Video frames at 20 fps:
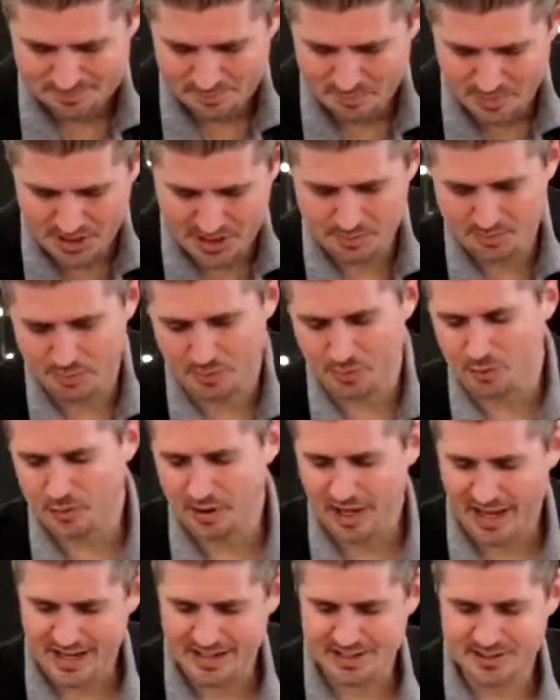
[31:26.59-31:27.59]
People
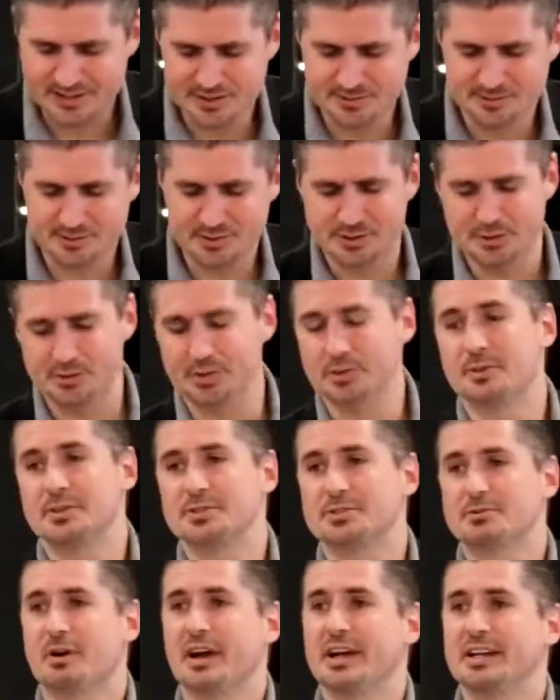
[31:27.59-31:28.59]
will hate us for doing
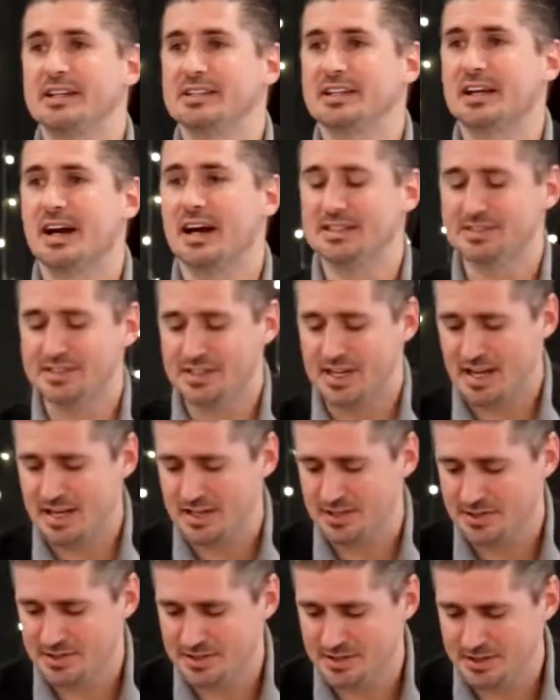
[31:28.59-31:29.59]
what's right in God's
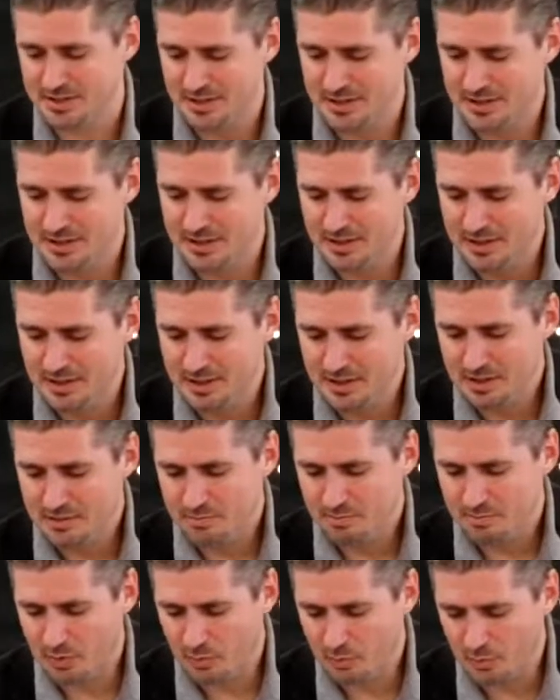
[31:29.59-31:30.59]
eyes,
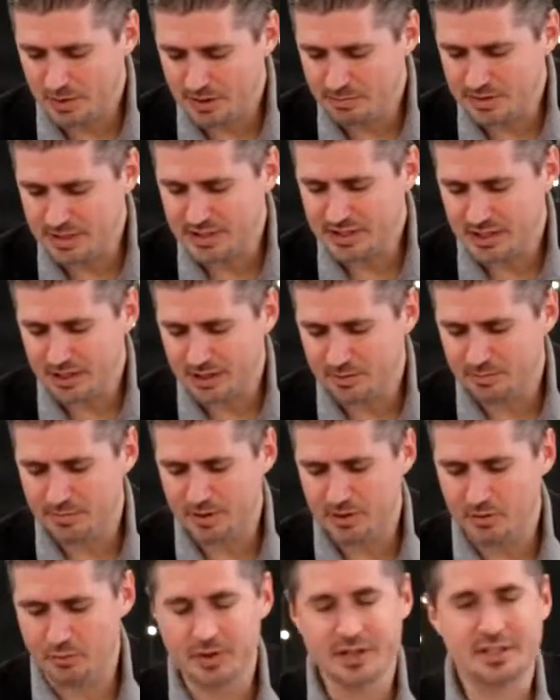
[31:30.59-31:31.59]
but we
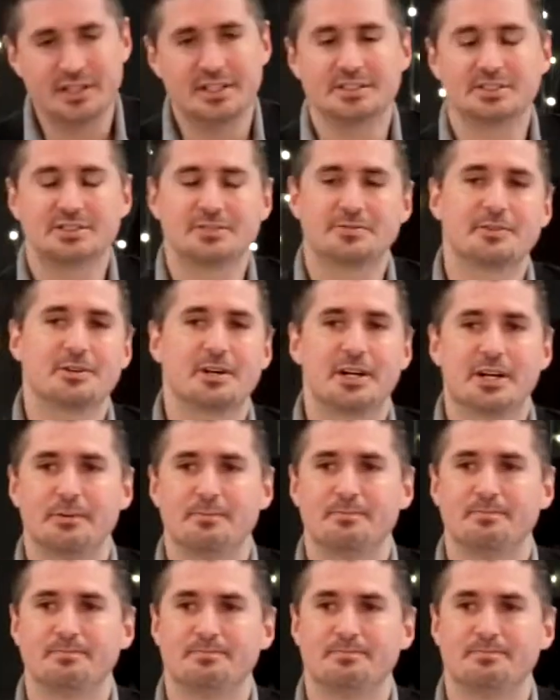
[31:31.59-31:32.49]
become a witness for him.